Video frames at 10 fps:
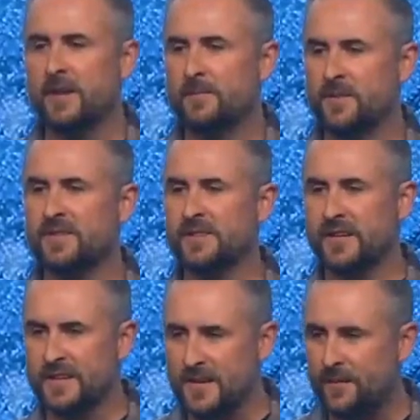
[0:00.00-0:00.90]
the
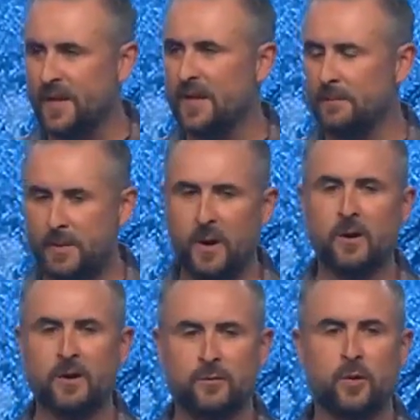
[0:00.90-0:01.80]
significant
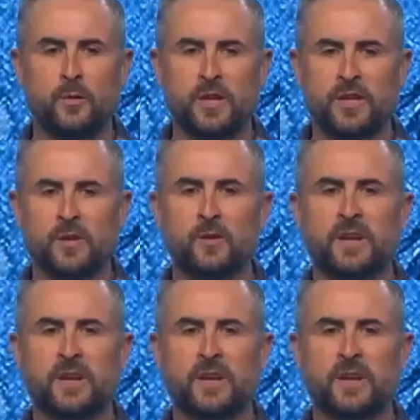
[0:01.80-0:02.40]
part of what we do.